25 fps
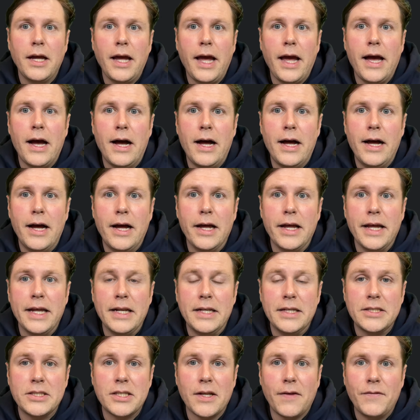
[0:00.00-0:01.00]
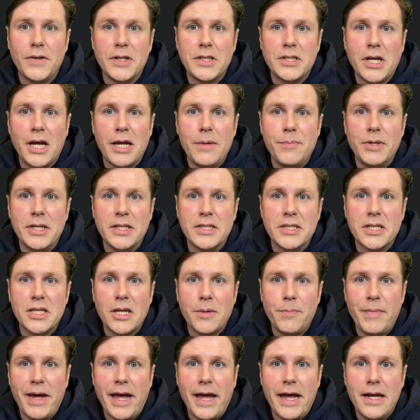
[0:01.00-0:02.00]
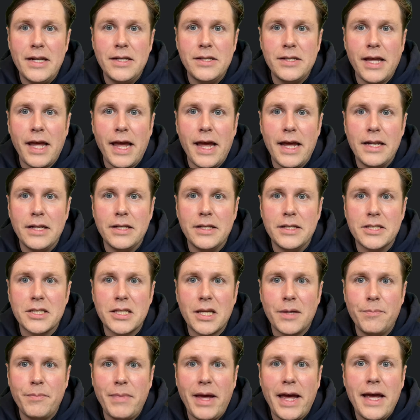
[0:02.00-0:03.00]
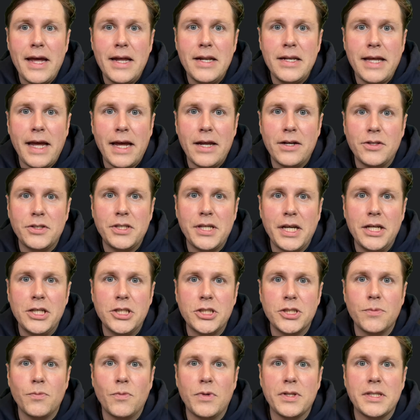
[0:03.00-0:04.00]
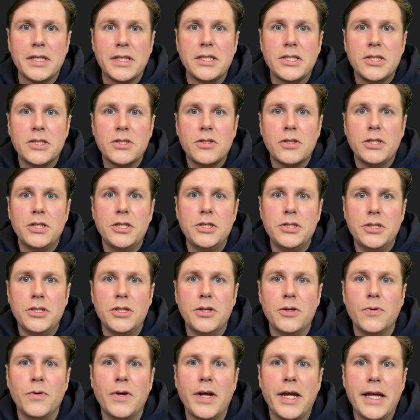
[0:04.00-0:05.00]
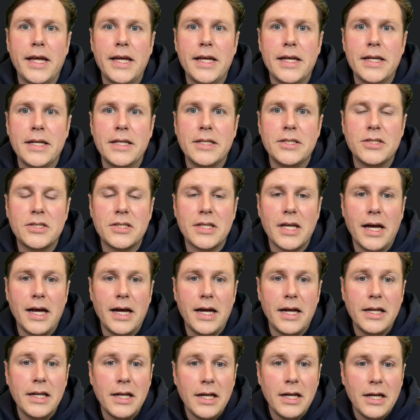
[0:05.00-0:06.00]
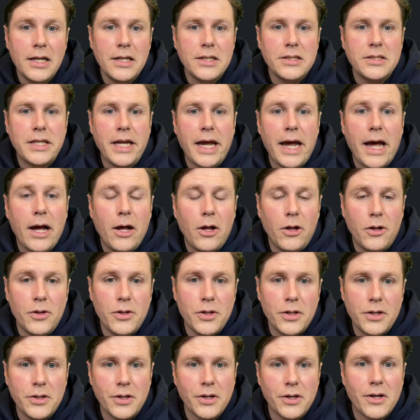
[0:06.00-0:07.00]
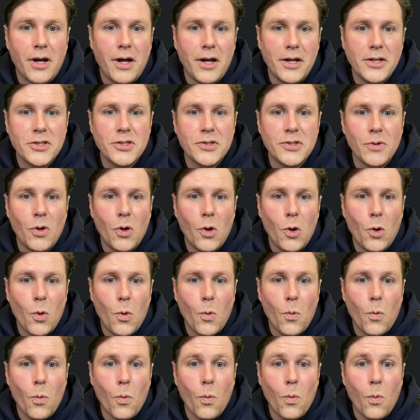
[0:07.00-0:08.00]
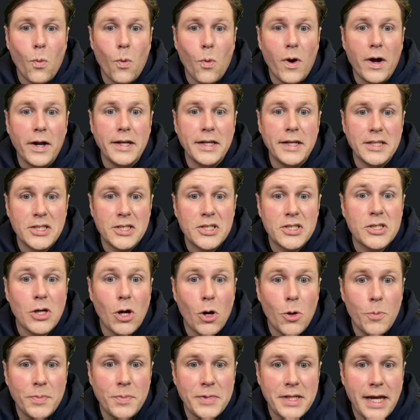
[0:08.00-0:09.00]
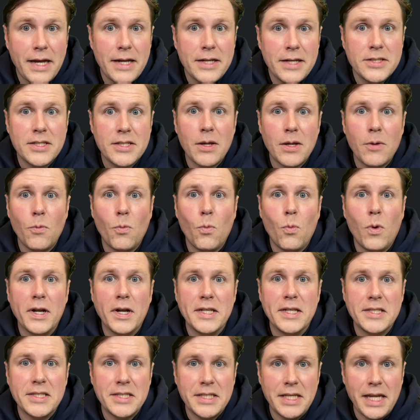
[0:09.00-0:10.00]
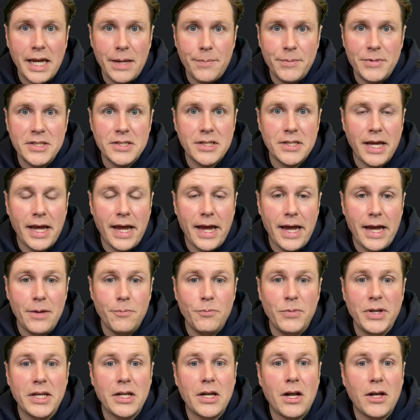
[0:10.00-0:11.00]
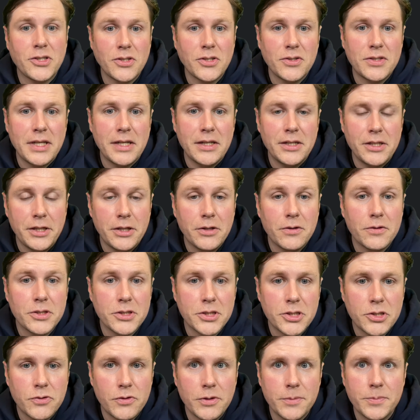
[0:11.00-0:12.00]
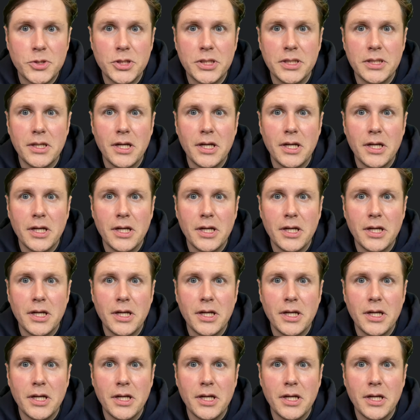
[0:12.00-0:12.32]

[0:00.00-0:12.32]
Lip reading: It is of a type is command, and this command annotation, what this is going to do is tell the console what it's scoped as, what its name is, and we can also send in here a description.